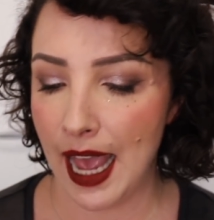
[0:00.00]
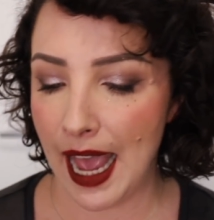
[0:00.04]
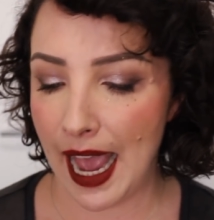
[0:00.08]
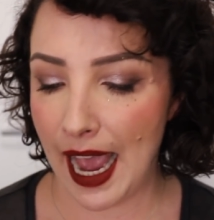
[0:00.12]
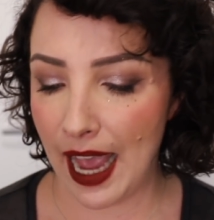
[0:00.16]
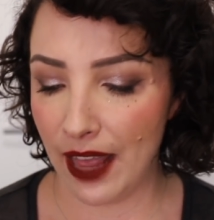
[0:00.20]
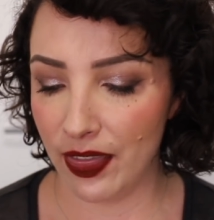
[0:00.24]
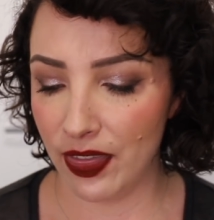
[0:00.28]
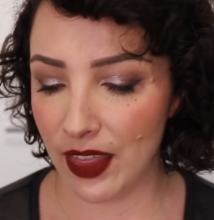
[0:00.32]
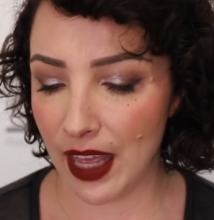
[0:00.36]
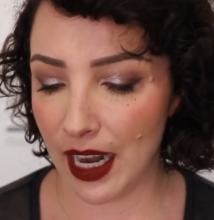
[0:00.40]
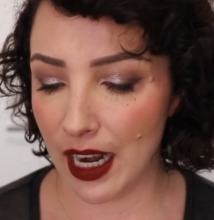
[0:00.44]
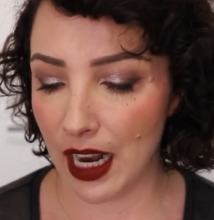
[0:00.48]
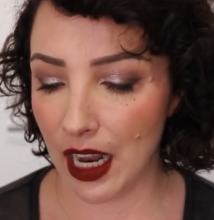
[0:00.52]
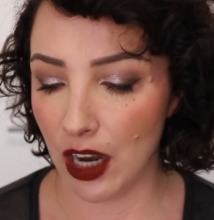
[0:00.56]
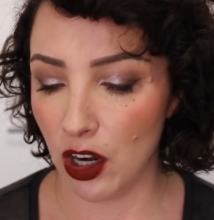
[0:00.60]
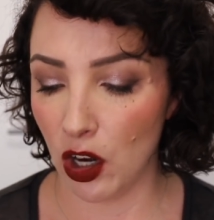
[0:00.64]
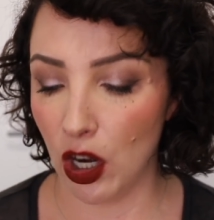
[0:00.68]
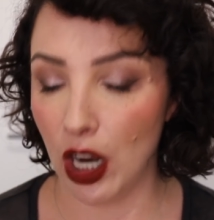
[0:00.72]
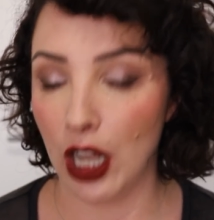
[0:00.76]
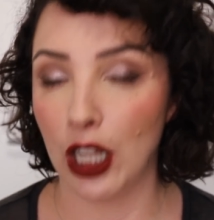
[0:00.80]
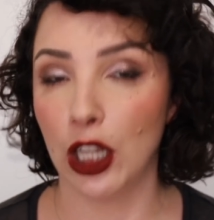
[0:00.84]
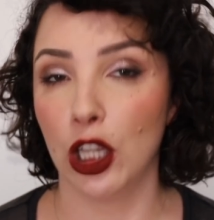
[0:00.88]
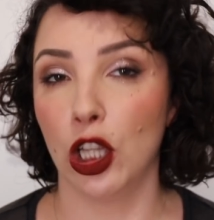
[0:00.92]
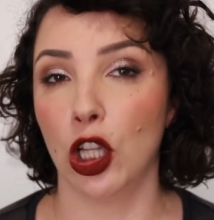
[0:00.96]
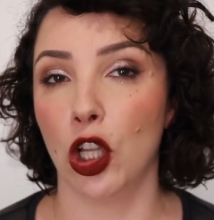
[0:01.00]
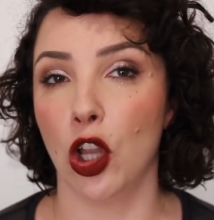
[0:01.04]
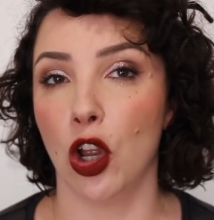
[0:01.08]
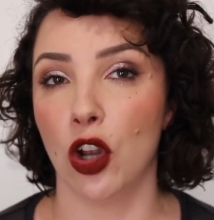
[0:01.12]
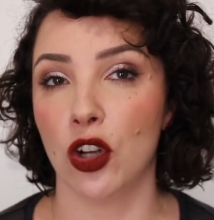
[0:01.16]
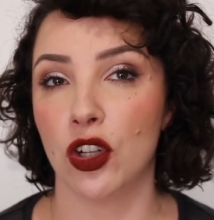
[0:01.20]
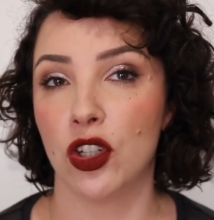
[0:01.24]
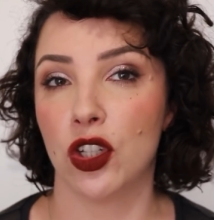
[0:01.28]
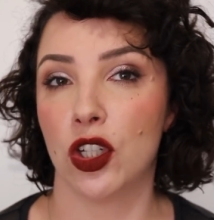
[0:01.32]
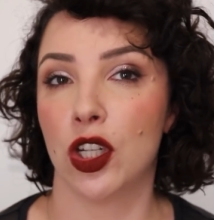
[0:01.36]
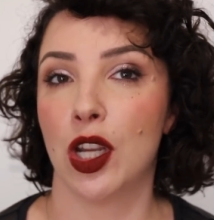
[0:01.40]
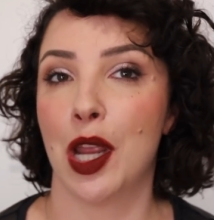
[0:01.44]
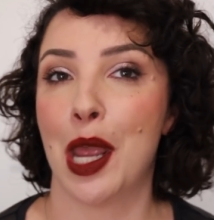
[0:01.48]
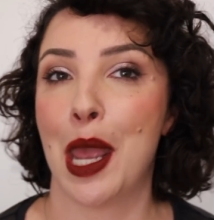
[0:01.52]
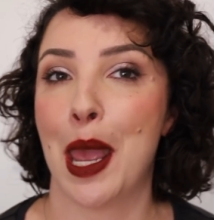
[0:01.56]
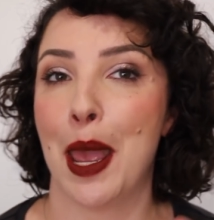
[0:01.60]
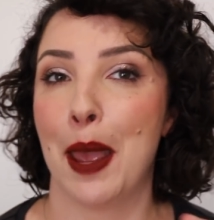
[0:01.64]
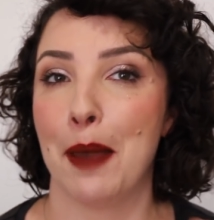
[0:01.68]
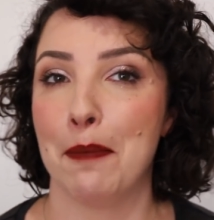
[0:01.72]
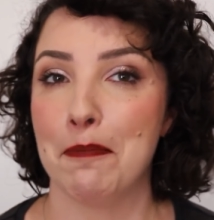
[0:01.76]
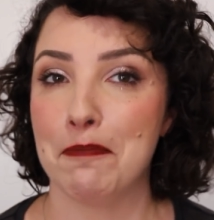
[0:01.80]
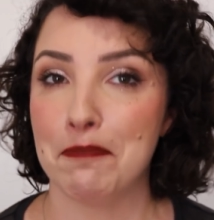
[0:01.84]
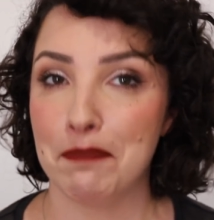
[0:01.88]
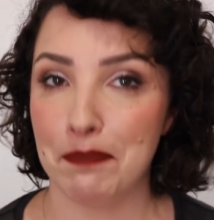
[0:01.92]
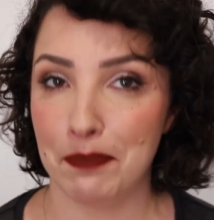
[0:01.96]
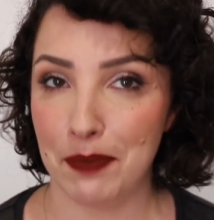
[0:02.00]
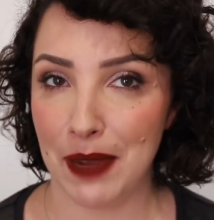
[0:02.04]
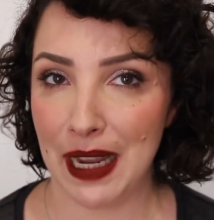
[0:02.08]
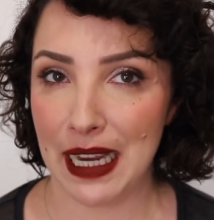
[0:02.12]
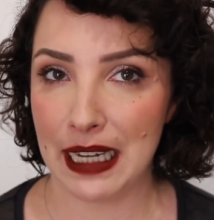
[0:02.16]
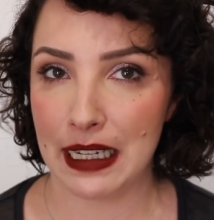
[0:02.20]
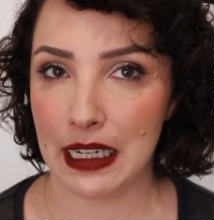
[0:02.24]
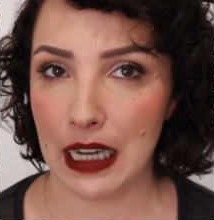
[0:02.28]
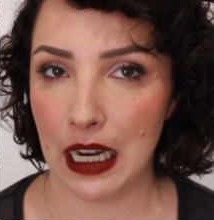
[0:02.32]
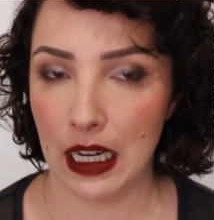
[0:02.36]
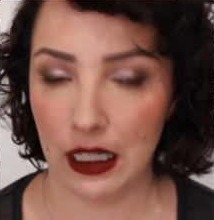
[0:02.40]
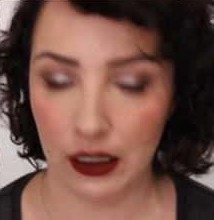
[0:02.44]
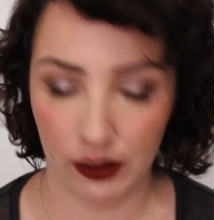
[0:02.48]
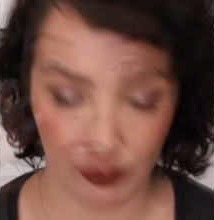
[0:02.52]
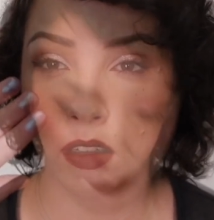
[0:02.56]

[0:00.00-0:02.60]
and that are a lot better.